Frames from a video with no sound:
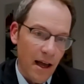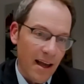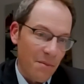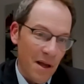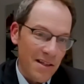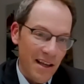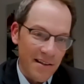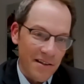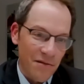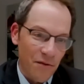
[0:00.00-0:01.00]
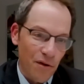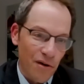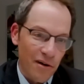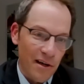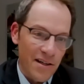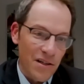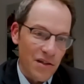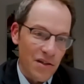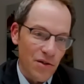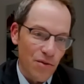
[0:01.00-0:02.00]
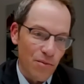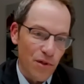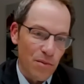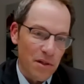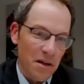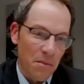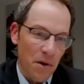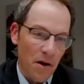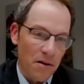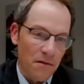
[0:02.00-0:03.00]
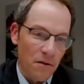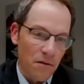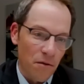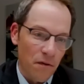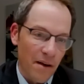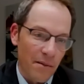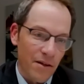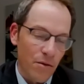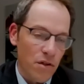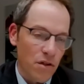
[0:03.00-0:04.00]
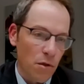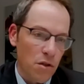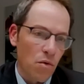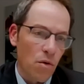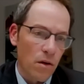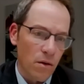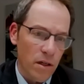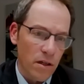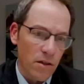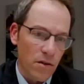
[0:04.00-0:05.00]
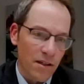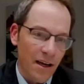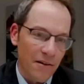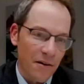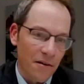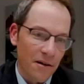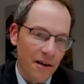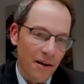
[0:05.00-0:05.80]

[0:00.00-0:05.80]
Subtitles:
hey, it made sense for Agency Zoom to become part of the Vertafore family. There was so much more that we could do together.